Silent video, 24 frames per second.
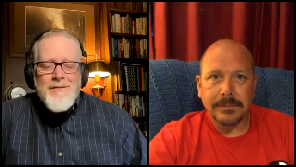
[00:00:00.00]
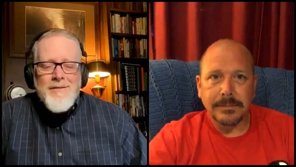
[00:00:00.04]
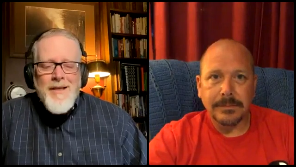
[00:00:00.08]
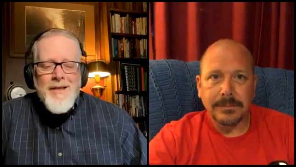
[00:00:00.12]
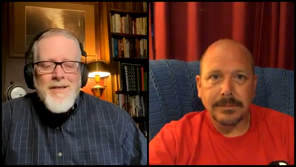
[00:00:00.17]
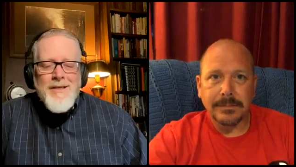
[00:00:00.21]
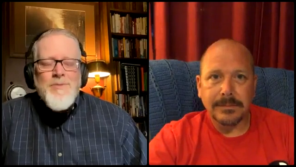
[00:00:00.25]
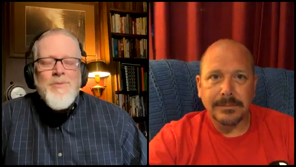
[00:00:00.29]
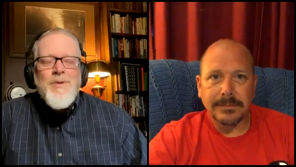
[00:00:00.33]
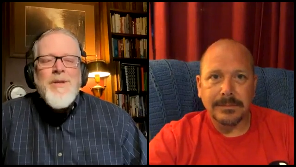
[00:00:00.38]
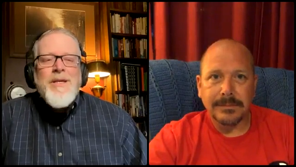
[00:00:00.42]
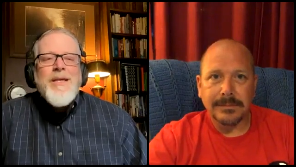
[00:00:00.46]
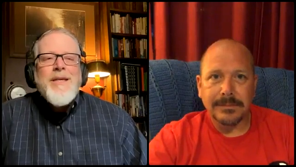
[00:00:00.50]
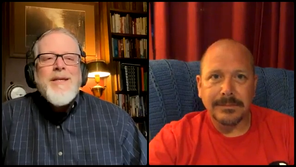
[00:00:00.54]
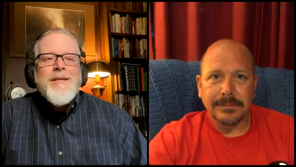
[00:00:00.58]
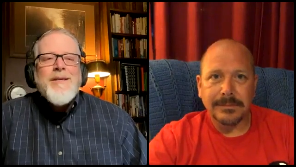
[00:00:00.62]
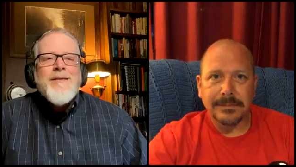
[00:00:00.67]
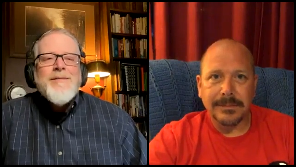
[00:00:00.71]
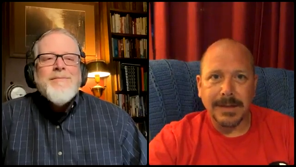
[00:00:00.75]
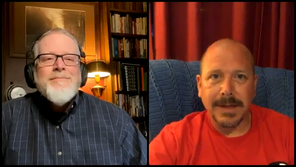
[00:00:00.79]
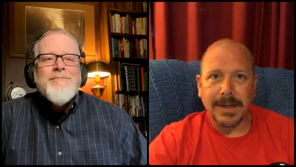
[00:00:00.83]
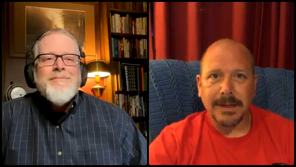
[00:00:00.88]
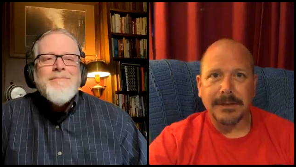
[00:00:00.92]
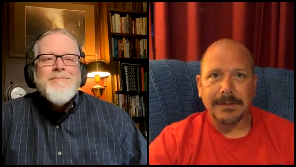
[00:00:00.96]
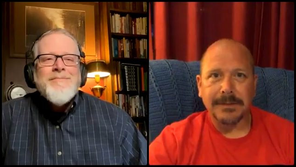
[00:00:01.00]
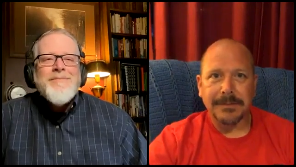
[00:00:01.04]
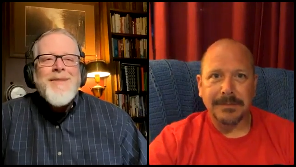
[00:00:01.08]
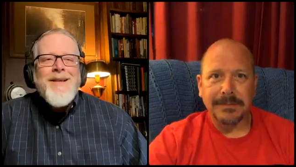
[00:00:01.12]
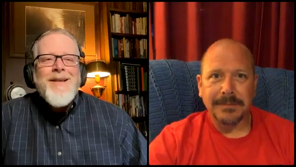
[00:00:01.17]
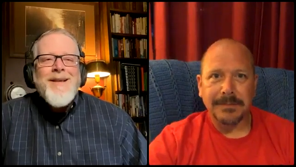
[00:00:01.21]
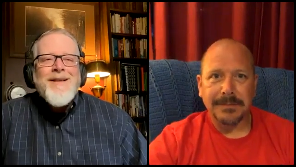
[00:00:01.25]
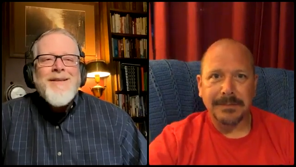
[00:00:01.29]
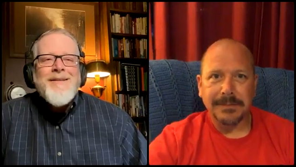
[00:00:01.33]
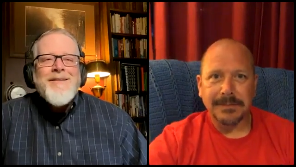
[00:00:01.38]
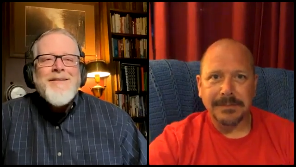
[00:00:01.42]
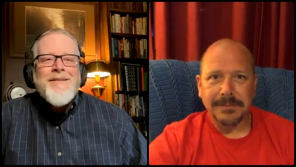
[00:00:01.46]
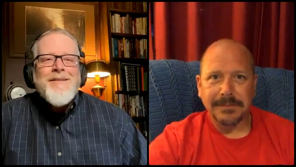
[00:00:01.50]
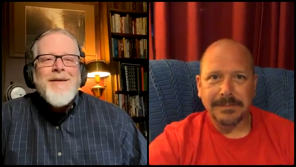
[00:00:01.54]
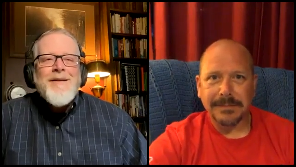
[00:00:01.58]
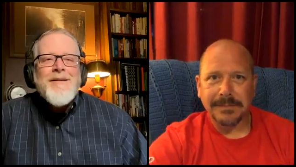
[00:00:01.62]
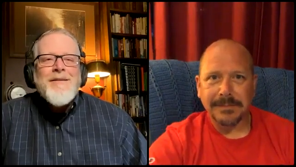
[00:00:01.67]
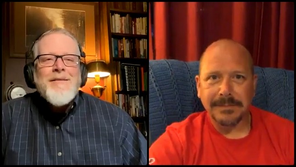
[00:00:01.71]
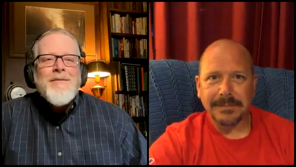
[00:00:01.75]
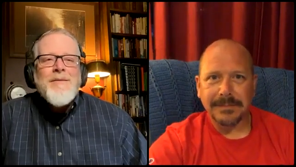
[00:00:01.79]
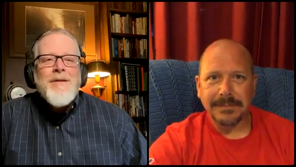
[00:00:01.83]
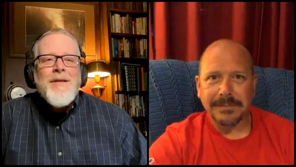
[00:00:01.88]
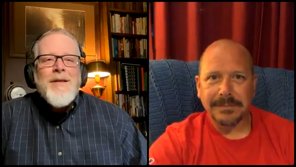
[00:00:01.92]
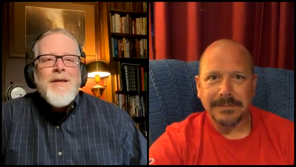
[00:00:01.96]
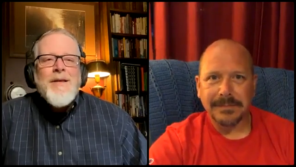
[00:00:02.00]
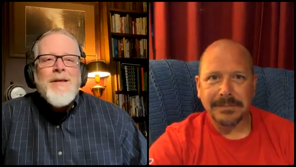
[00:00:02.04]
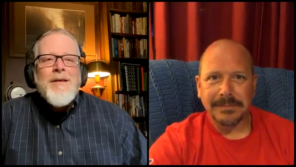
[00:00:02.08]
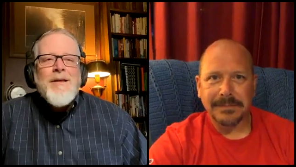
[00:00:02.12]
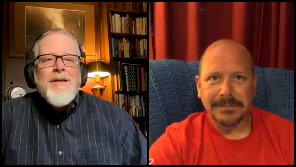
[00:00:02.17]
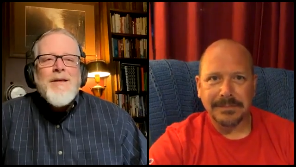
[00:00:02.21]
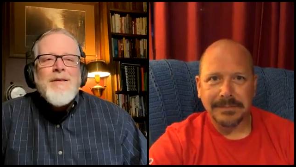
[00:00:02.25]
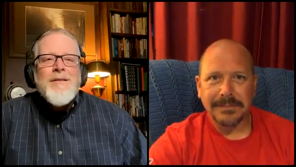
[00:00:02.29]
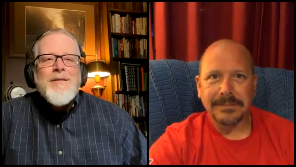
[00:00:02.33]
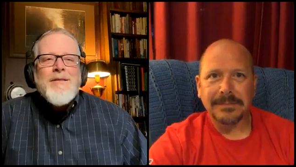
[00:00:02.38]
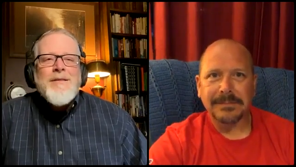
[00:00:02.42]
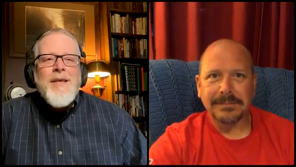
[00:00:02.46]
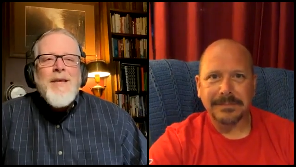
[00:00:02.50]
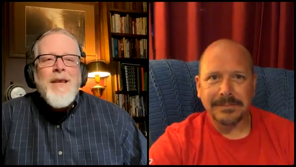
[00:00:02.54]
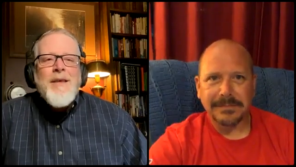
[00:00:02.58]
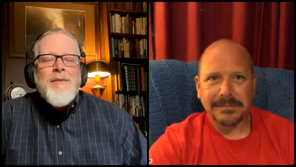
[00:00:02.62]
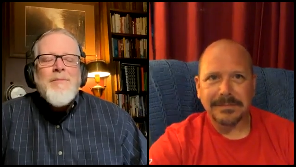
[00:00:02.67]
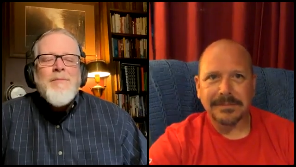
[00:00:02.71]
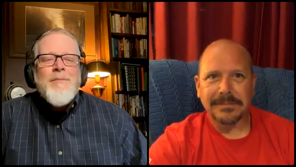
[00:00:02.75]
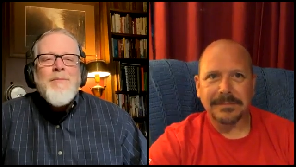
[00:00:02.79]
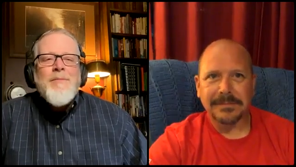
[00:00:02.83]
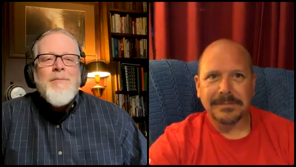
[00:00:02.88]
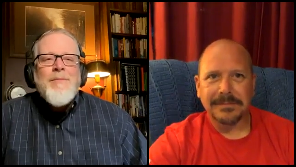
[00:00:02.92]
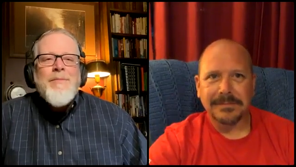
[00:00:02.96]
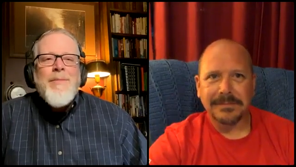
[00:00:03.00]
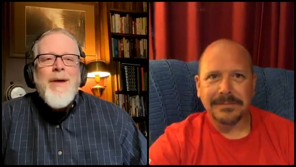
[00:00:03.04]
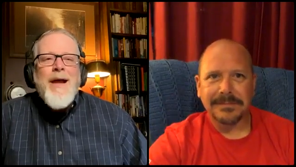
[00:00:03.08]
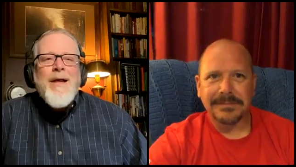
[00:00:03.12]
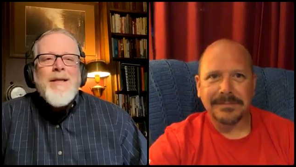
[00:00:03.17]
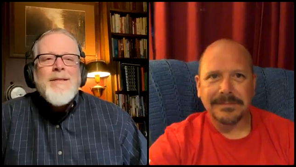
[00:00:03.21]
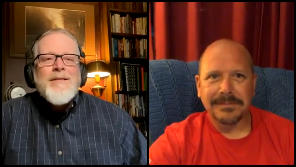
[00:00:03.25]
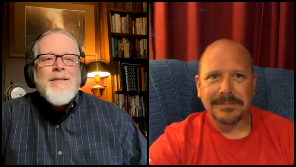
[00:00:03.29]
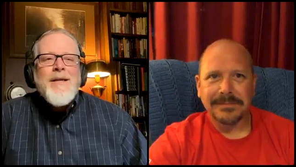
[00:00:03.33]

Speaker 1: next week. Yeah. And same bat